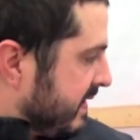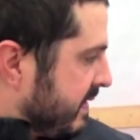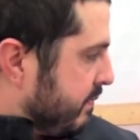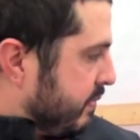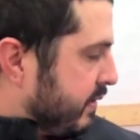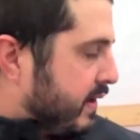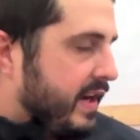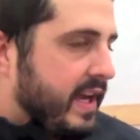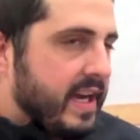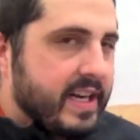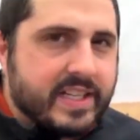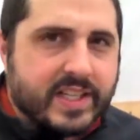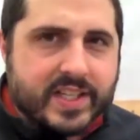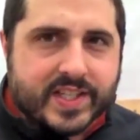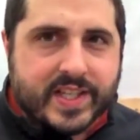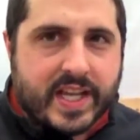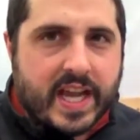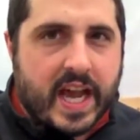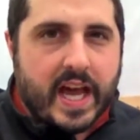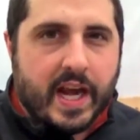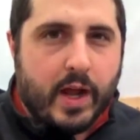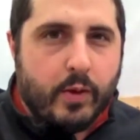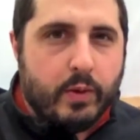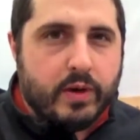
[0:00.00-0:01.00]
But I just
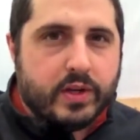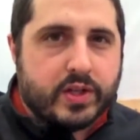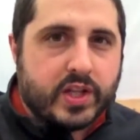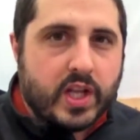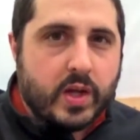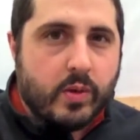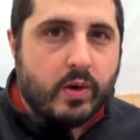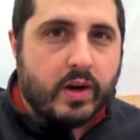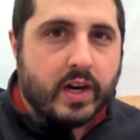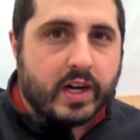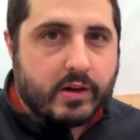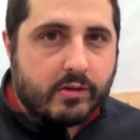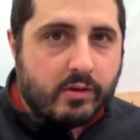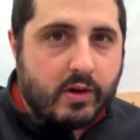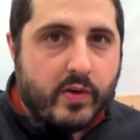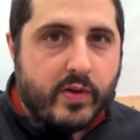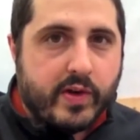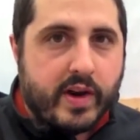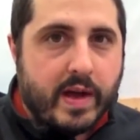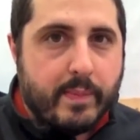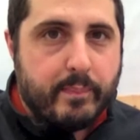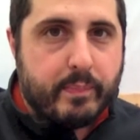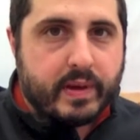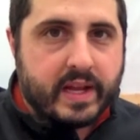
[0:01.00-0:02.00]
kind of wish they weren't
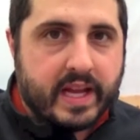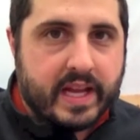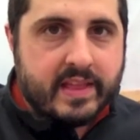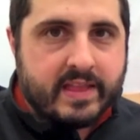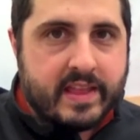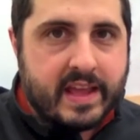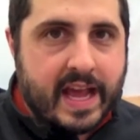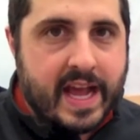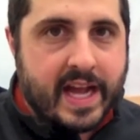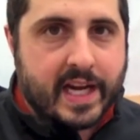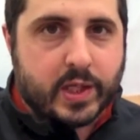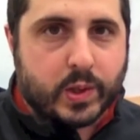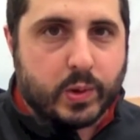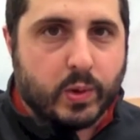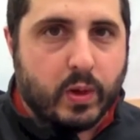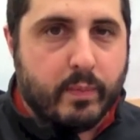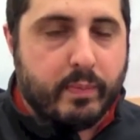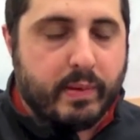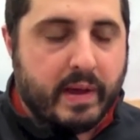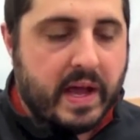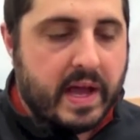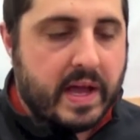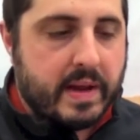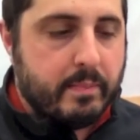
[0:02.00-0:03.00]
growing up in the actual
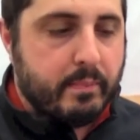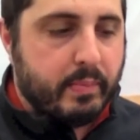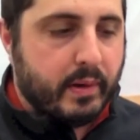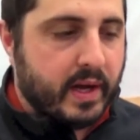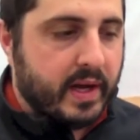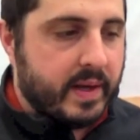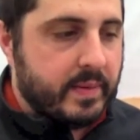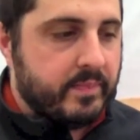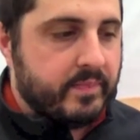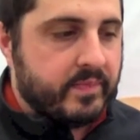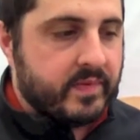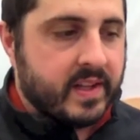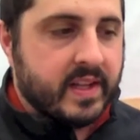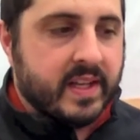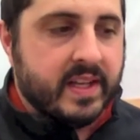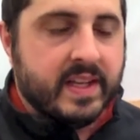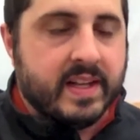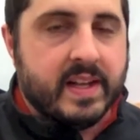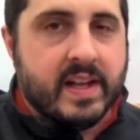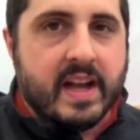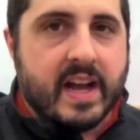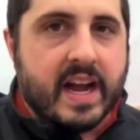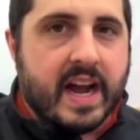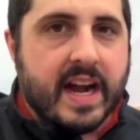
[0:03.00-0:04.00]
bed. But
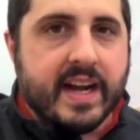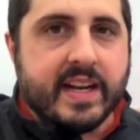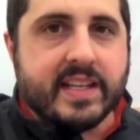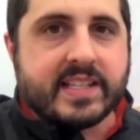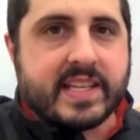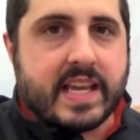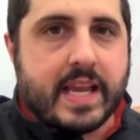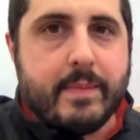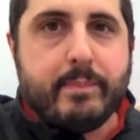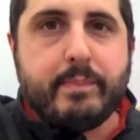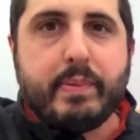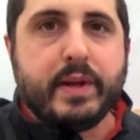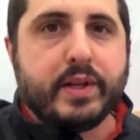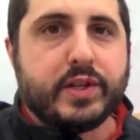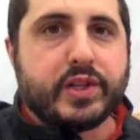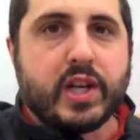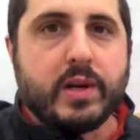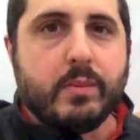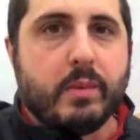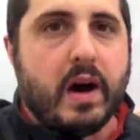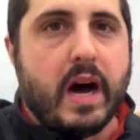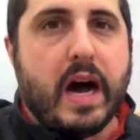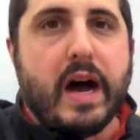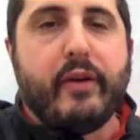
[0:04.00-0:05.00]
I just keep pinching
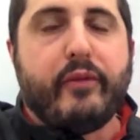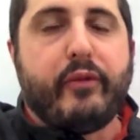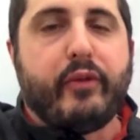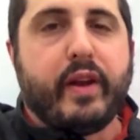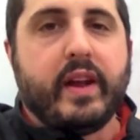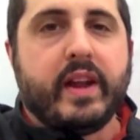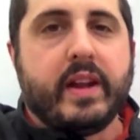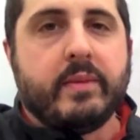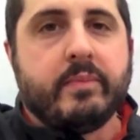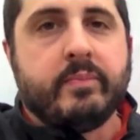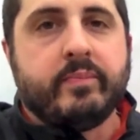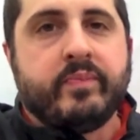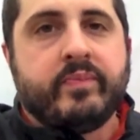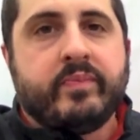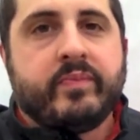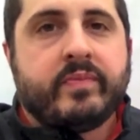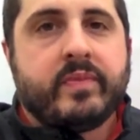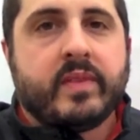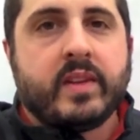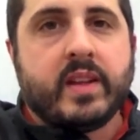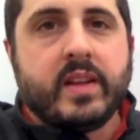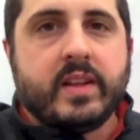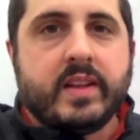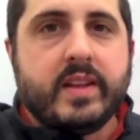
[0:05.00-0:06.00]
them off, and
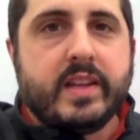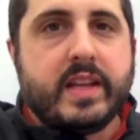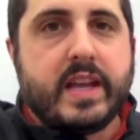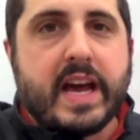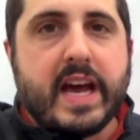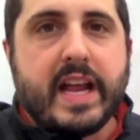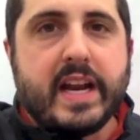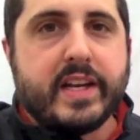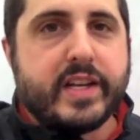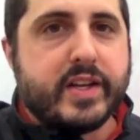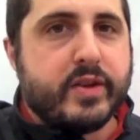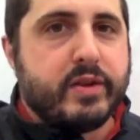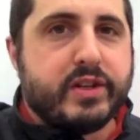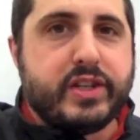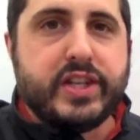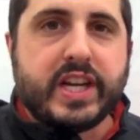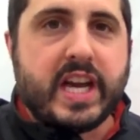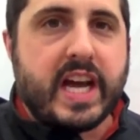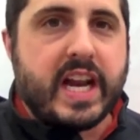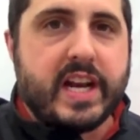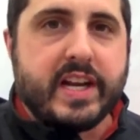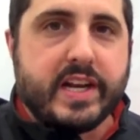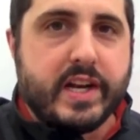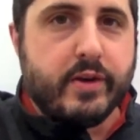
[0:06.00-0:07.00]
you gotta do what you
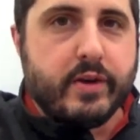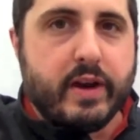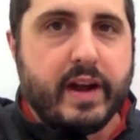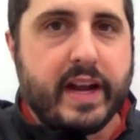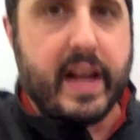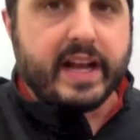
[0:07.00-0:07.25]
gotta do, I